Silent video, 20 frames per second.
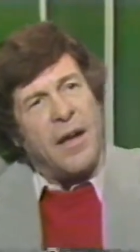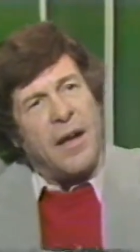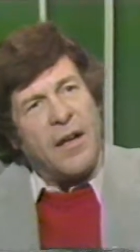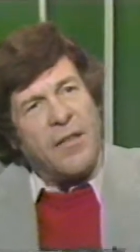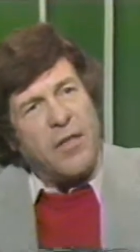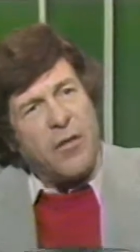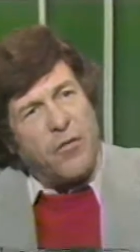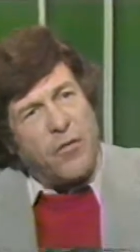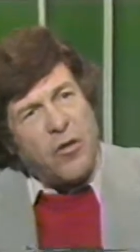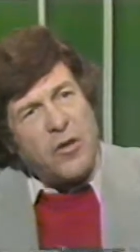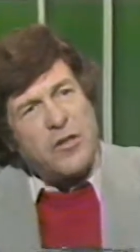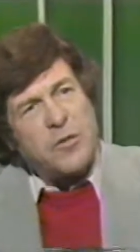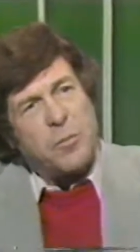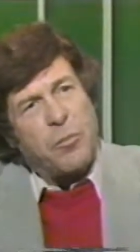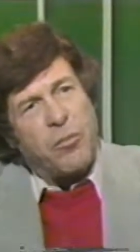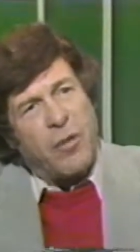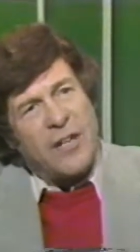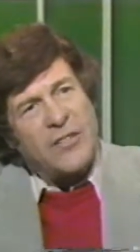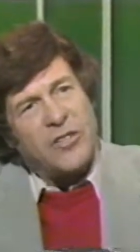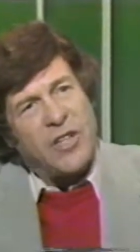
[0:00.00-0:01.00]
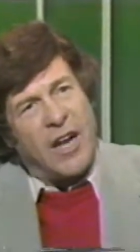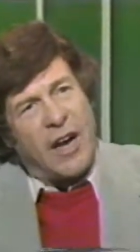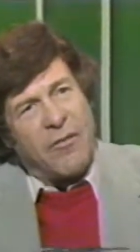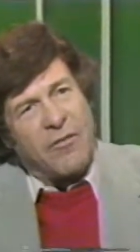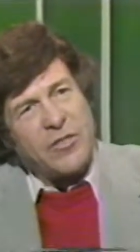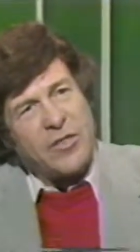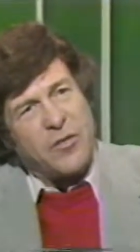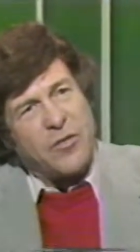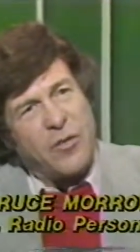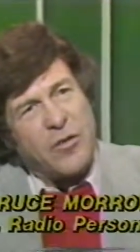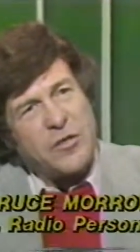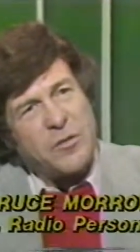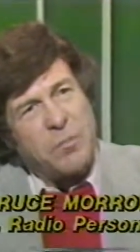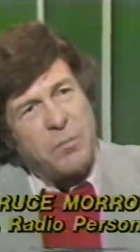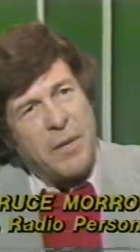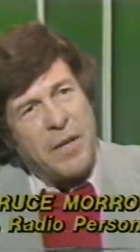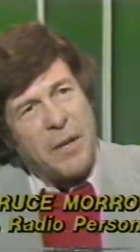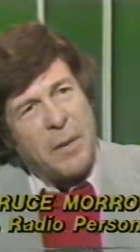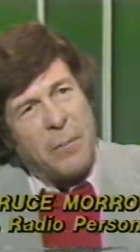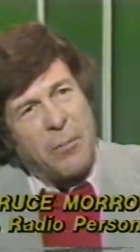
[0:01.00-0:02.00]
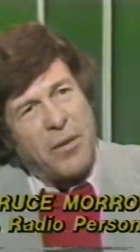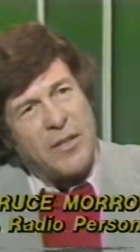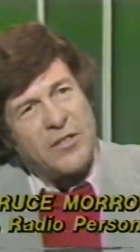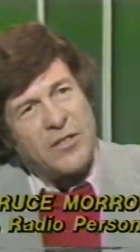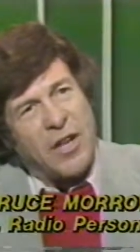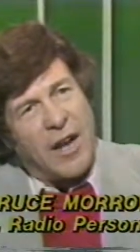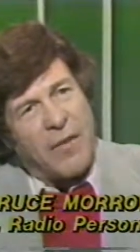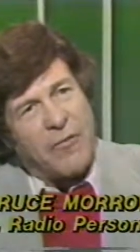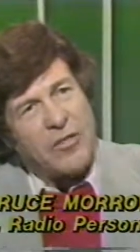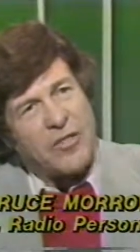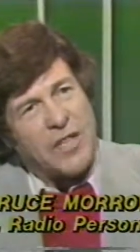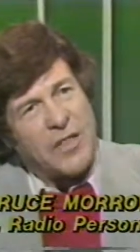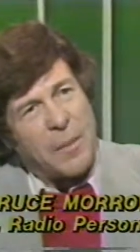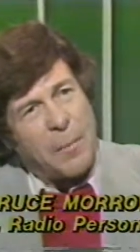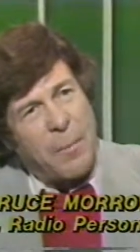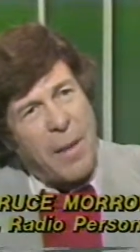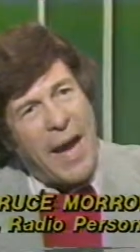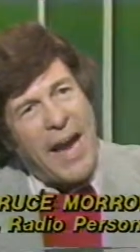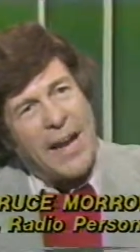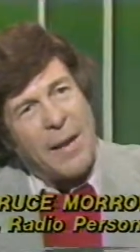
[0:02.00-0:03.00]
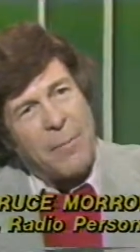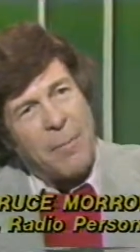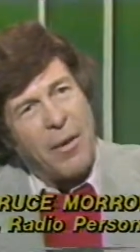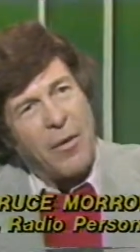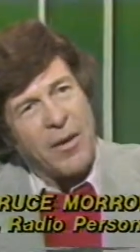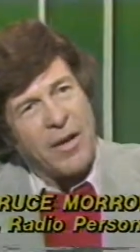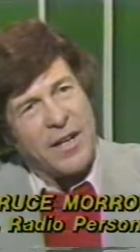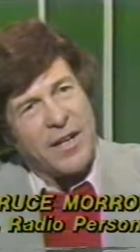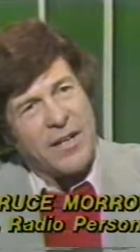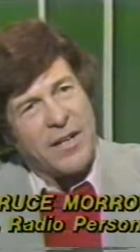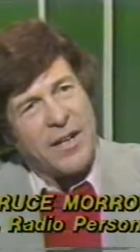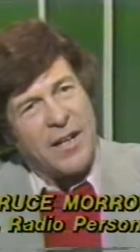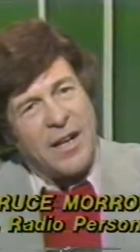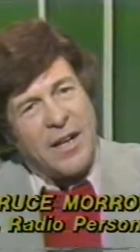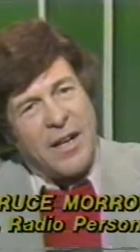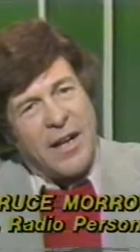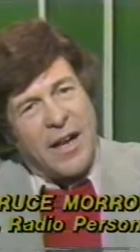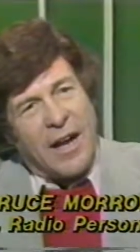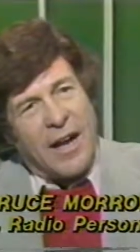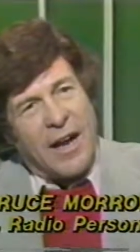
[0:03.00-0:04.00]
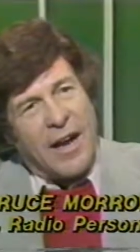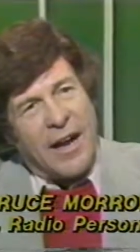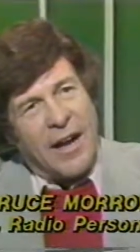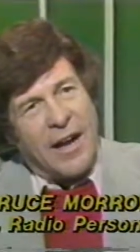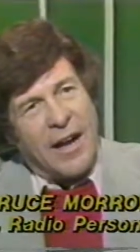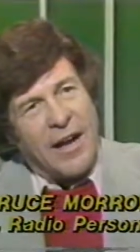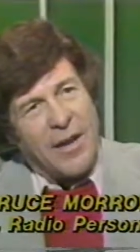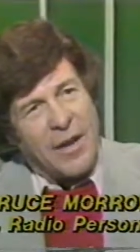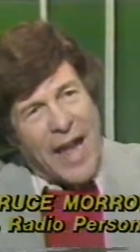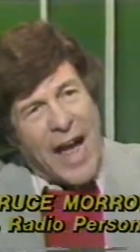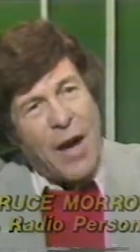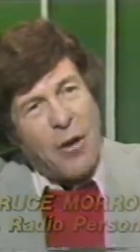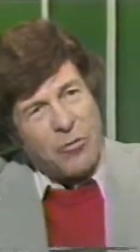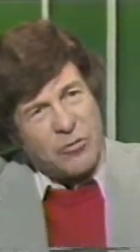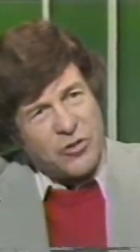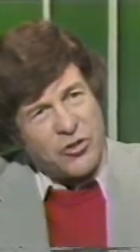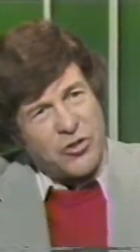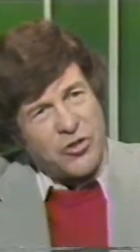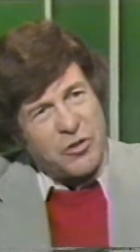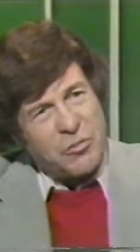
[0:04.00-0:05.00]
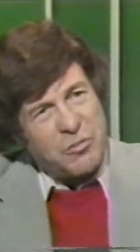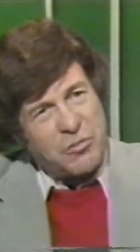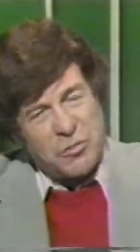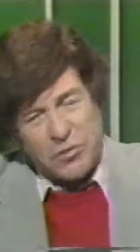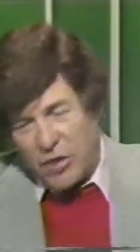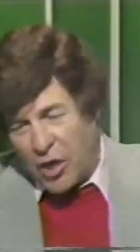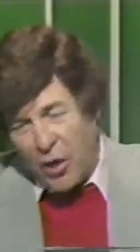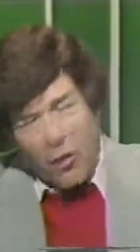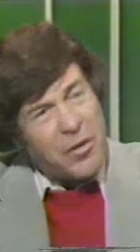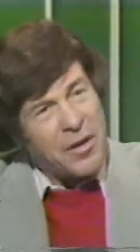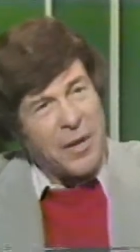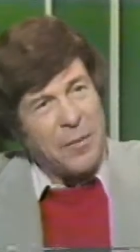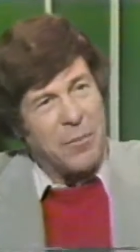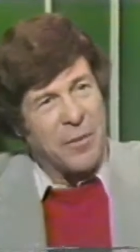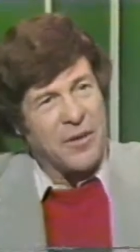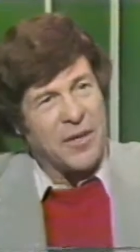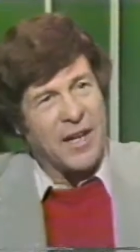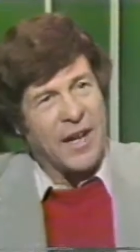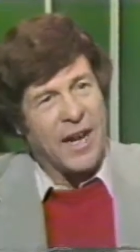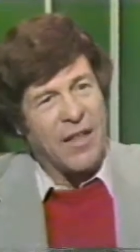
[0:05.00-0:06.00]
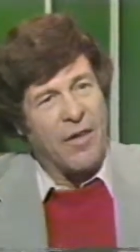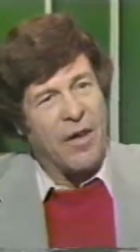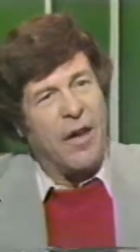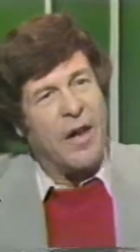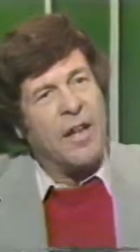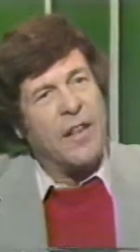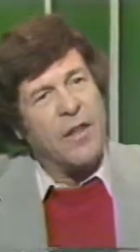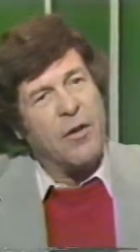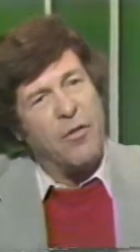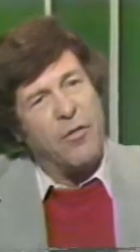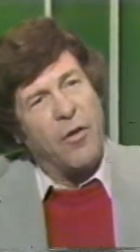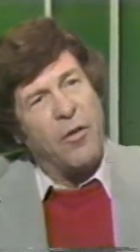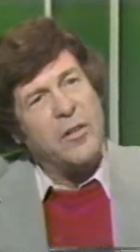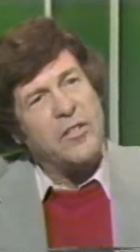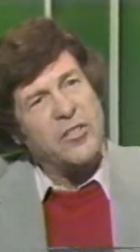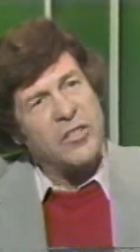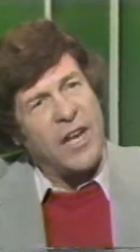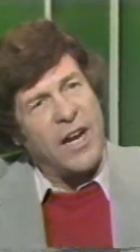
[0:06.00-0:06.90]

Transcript: The first press conference, the first Beatle press conference at the Pan American uh, Lounge, which was hurriedly put together, they were very